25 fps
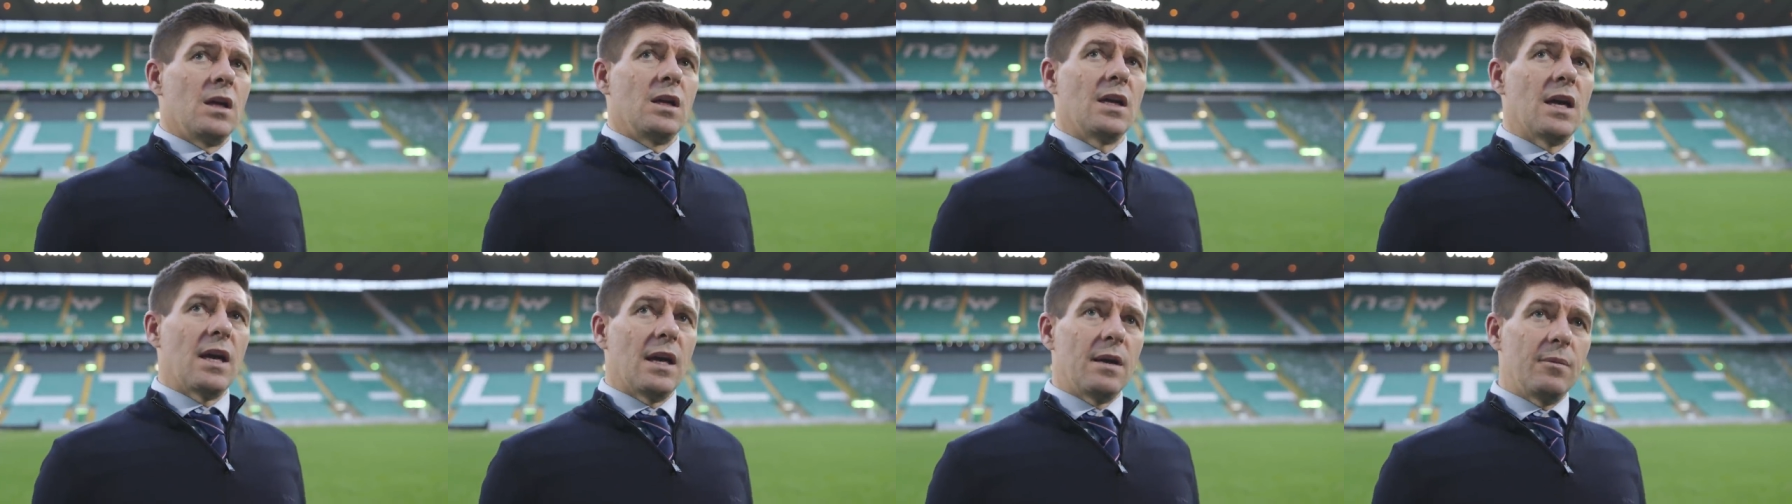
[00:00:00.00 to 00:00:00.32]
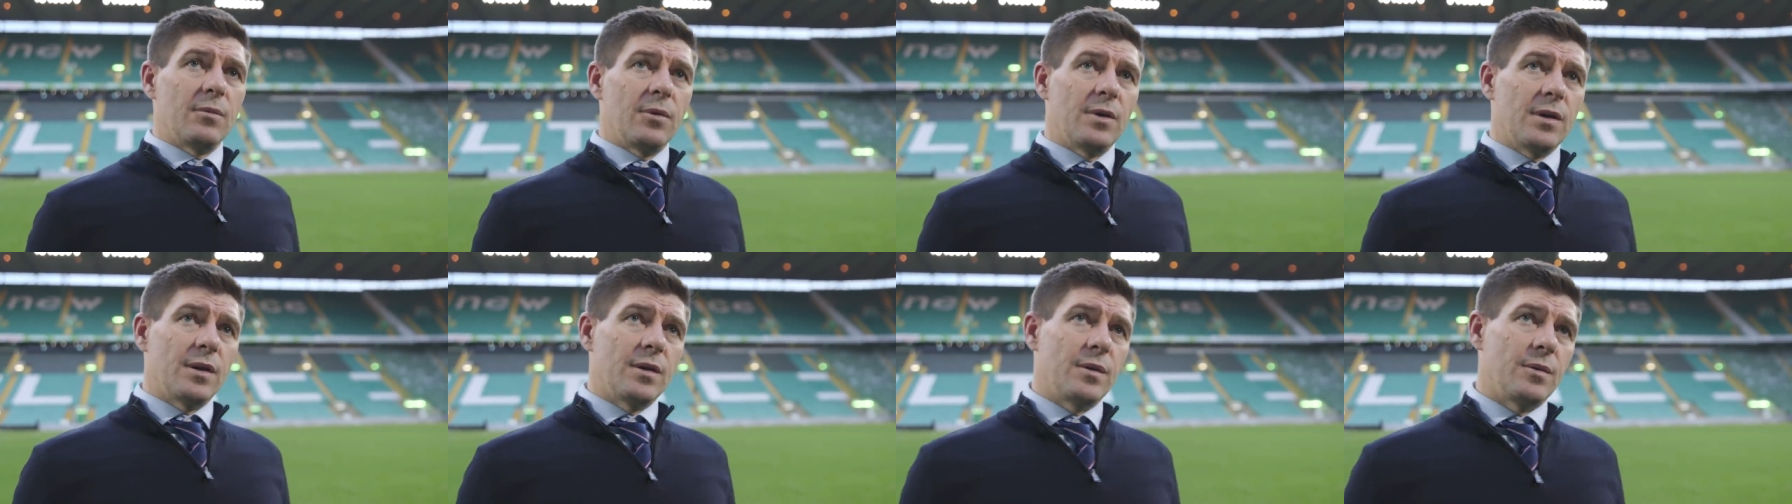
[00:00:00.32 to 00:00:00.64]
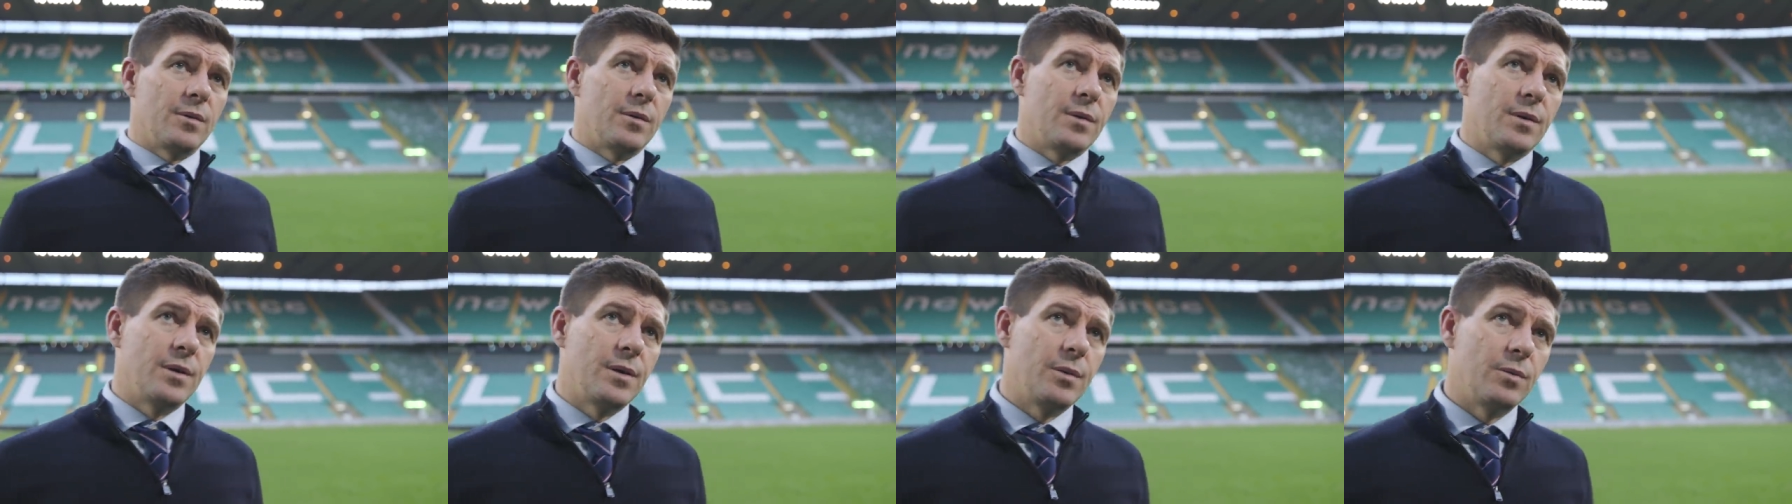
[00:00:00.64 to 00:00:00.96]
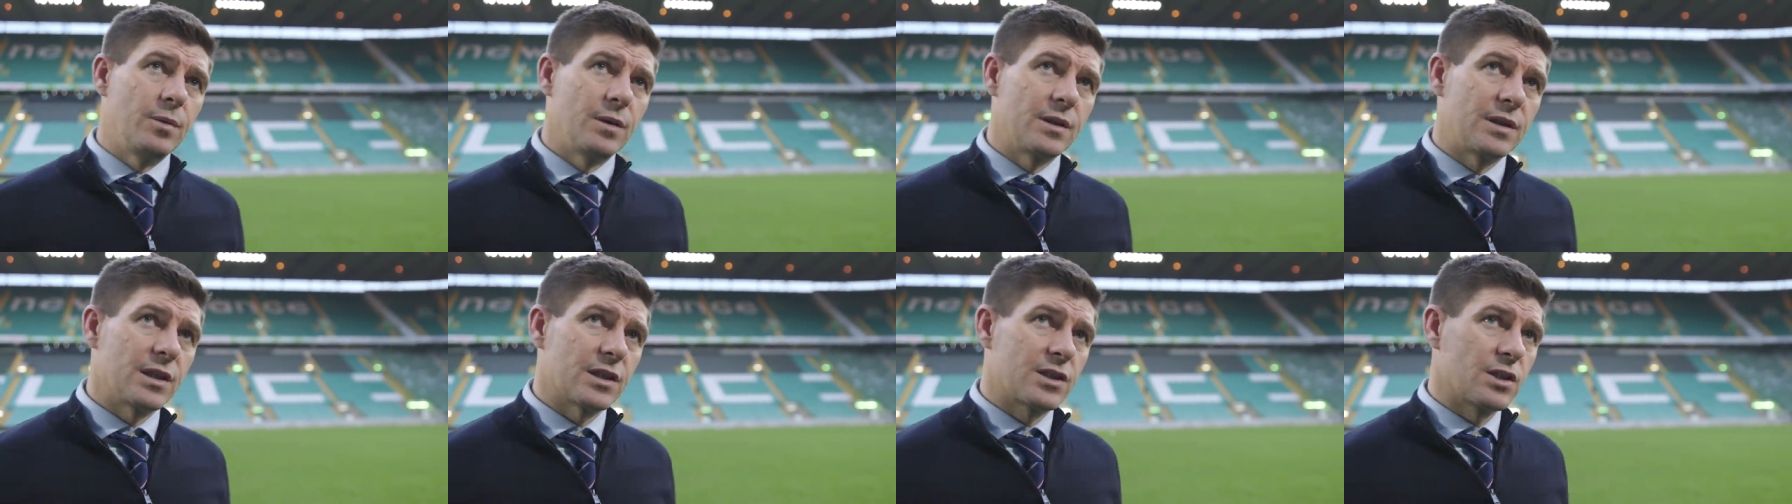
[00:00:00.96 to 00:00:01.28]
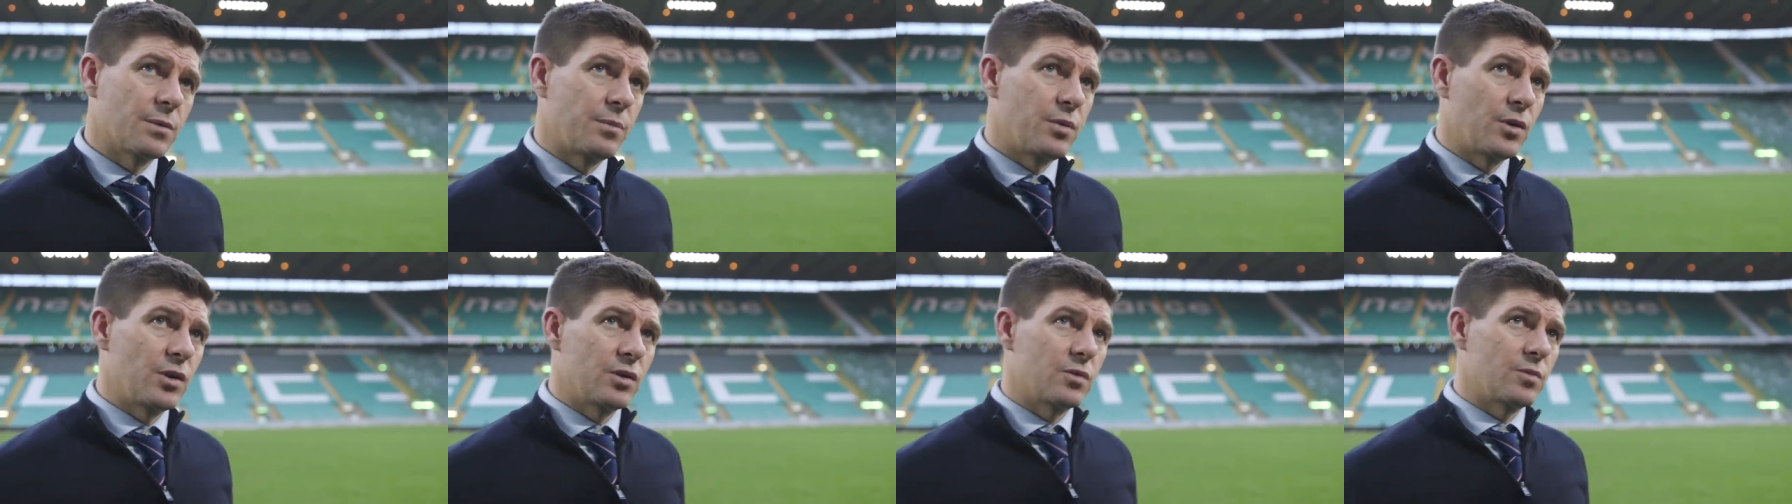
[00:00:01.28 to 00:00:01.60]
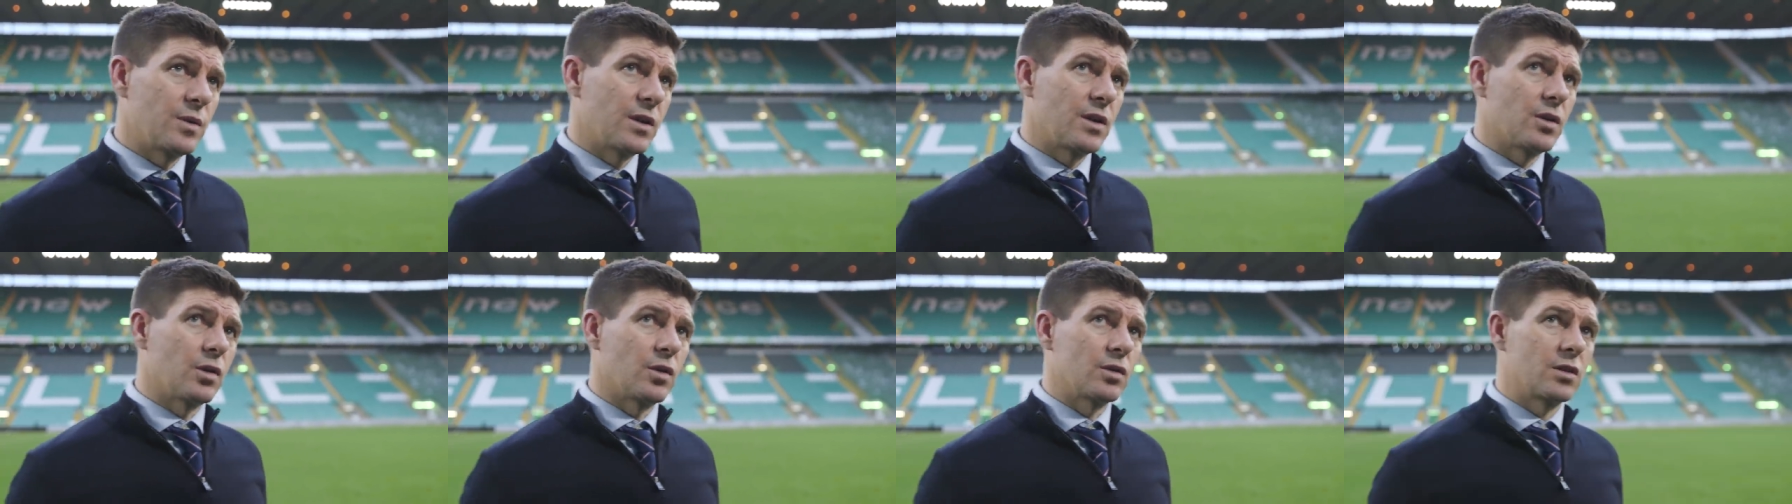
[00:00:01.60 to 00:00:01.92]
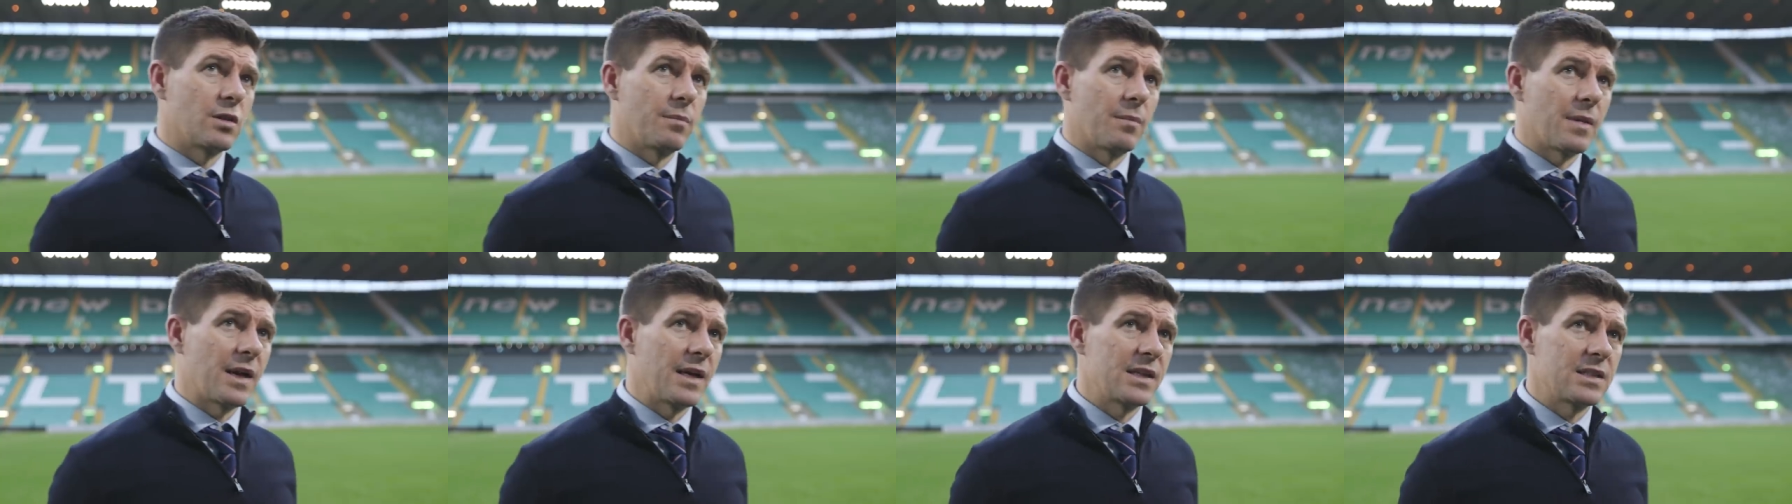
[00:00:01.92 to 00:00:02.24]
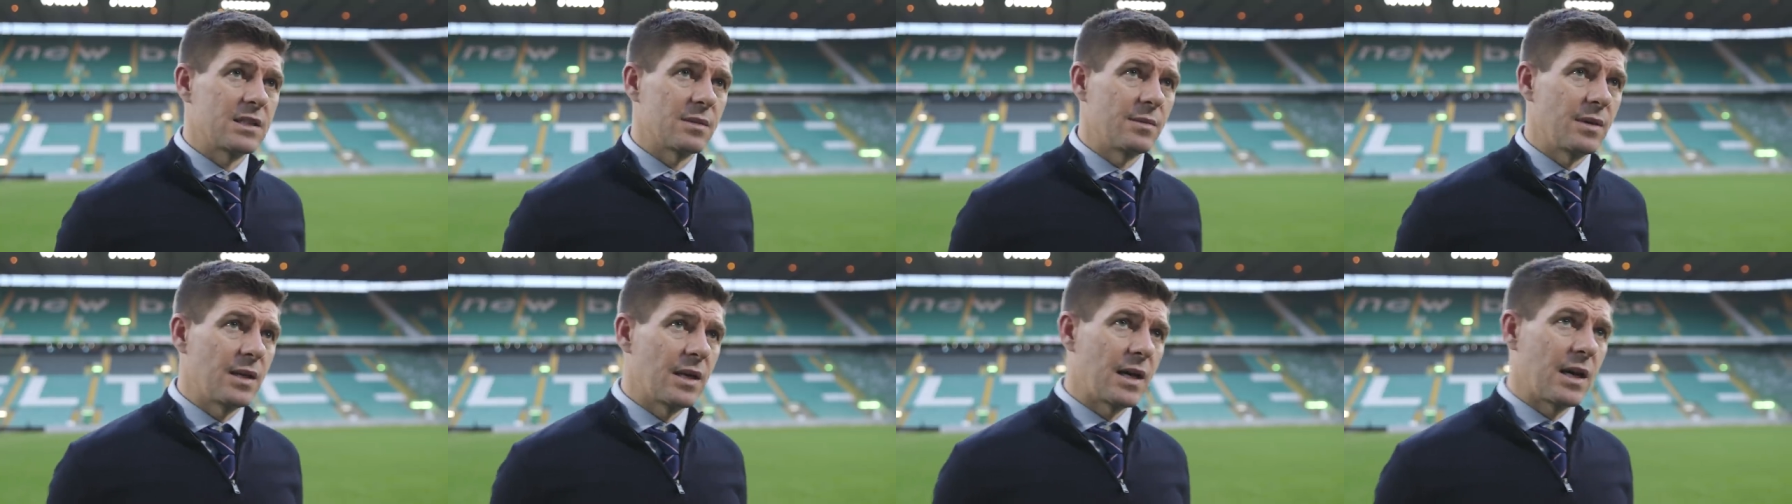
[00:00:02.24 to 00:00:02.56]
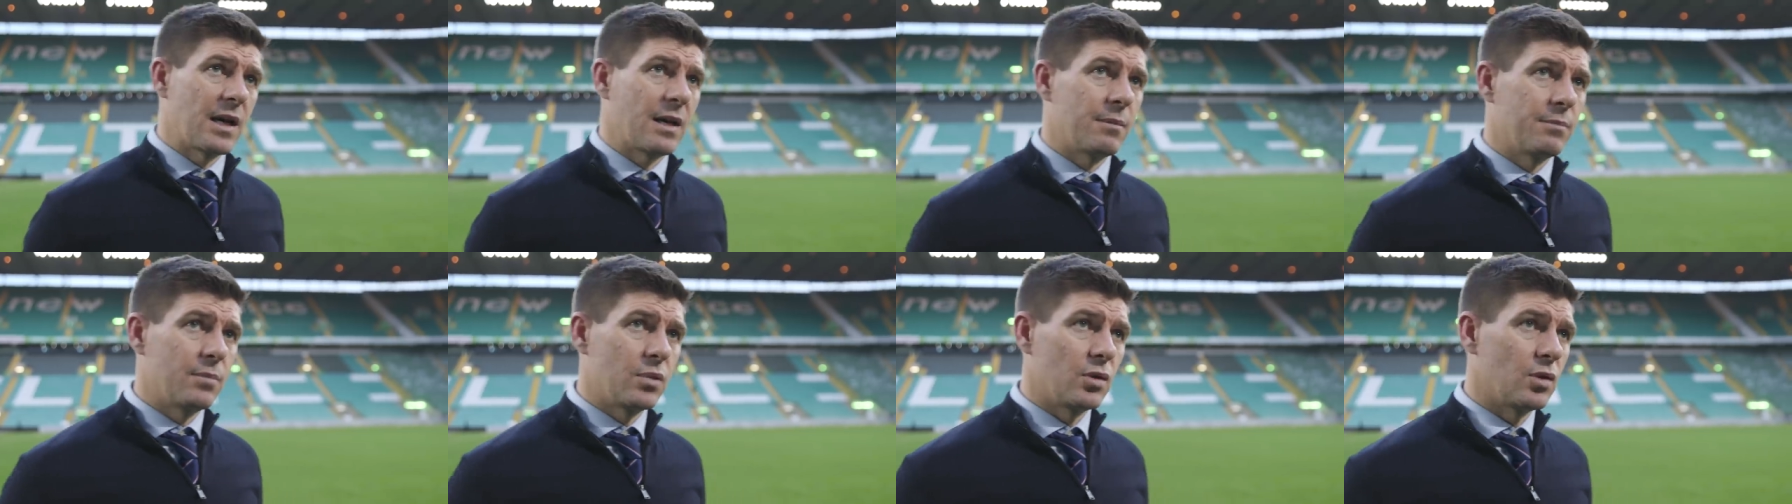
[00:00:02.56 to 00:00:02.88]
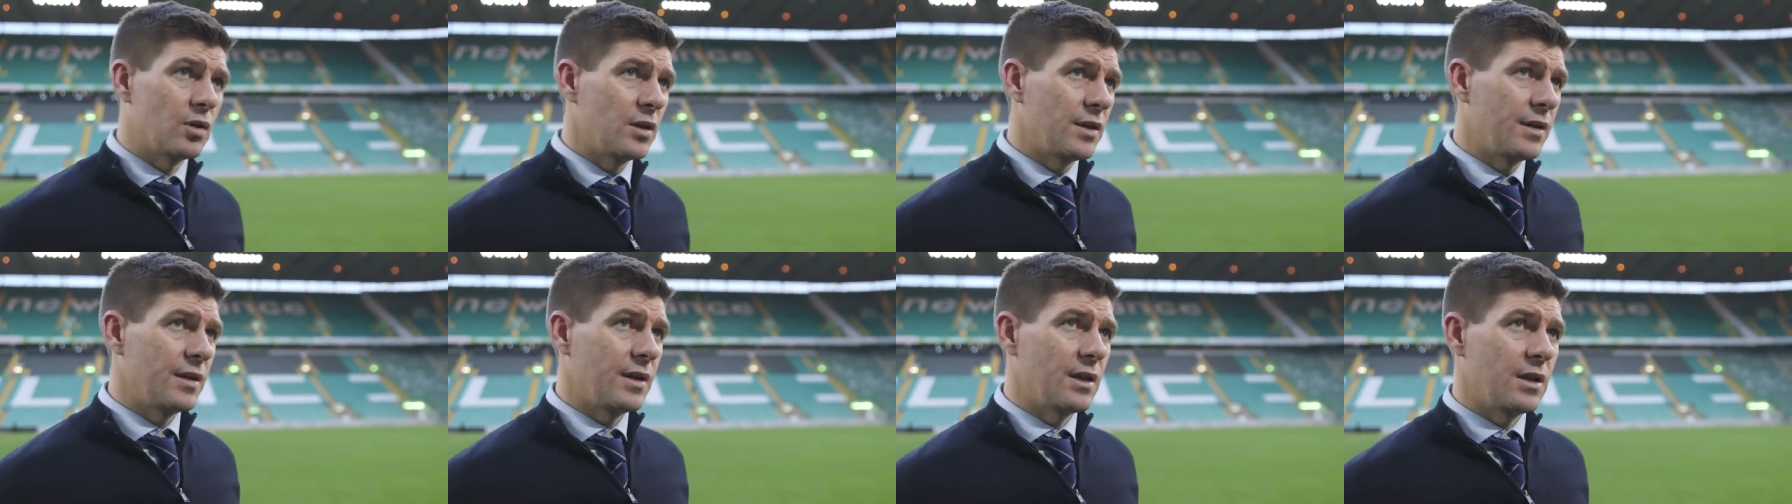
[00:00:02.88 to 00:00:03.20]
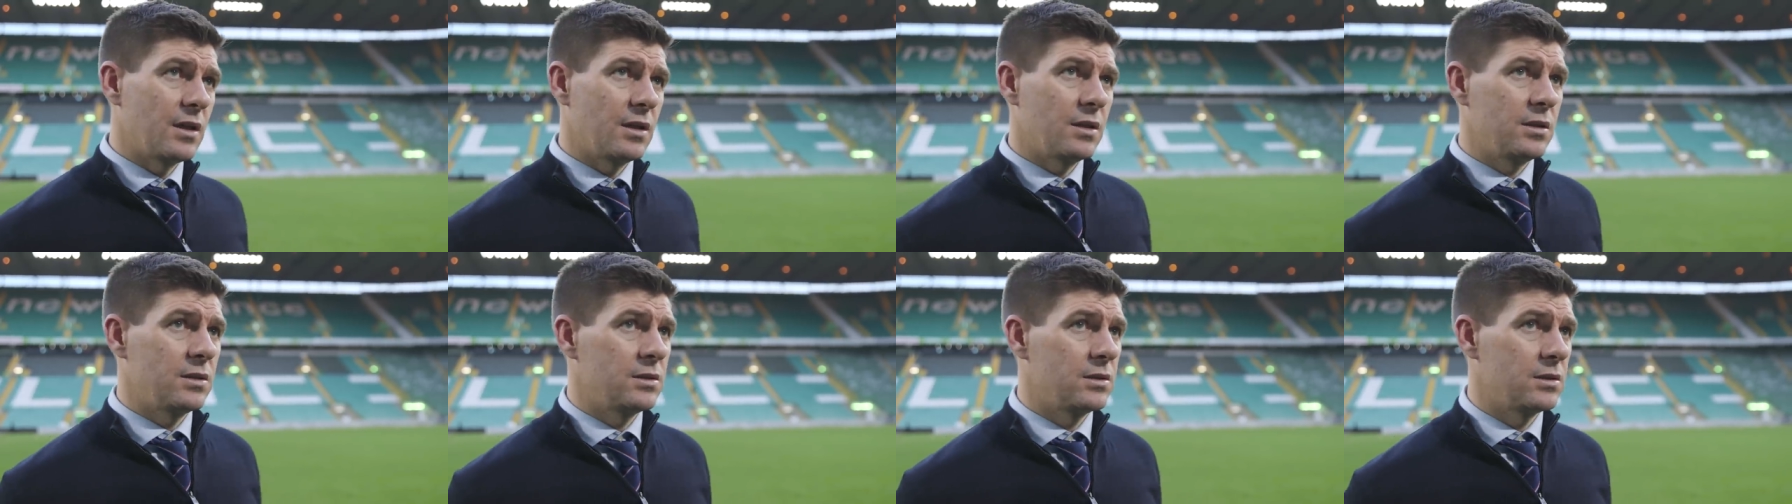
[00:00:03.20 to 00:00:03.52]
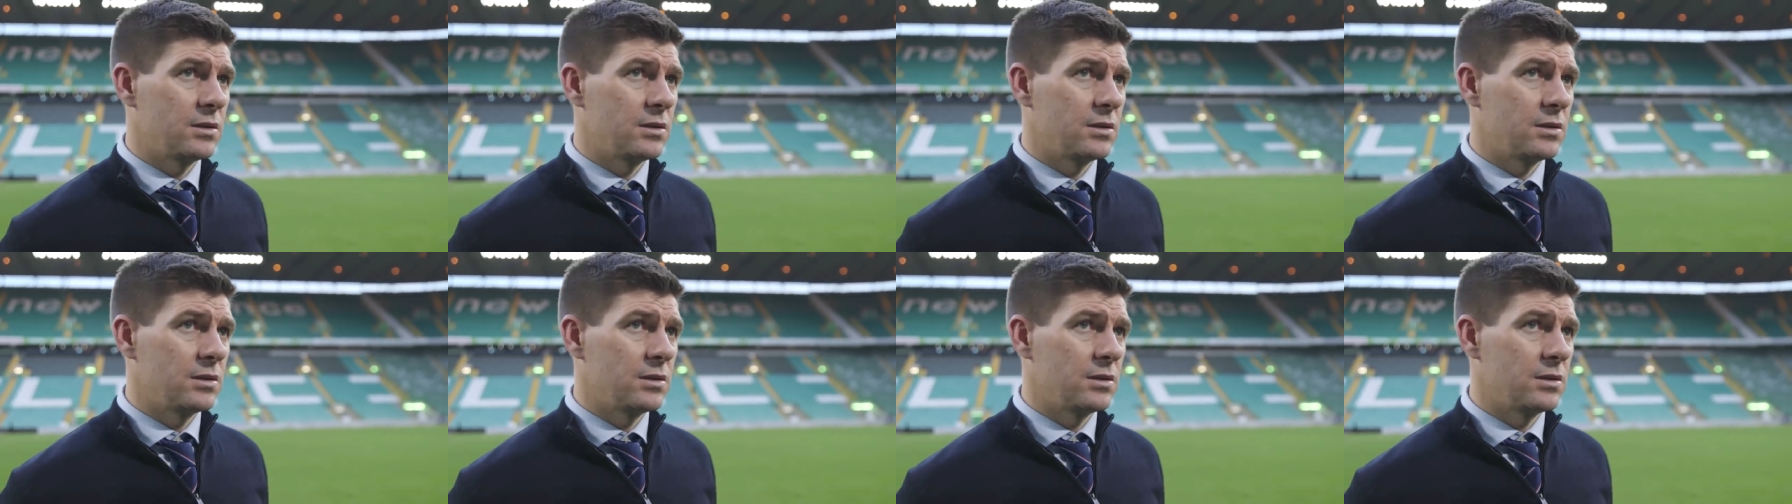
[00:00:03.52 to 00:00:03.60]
Yeah, we're disappointed. We thought there might have been a handball in there.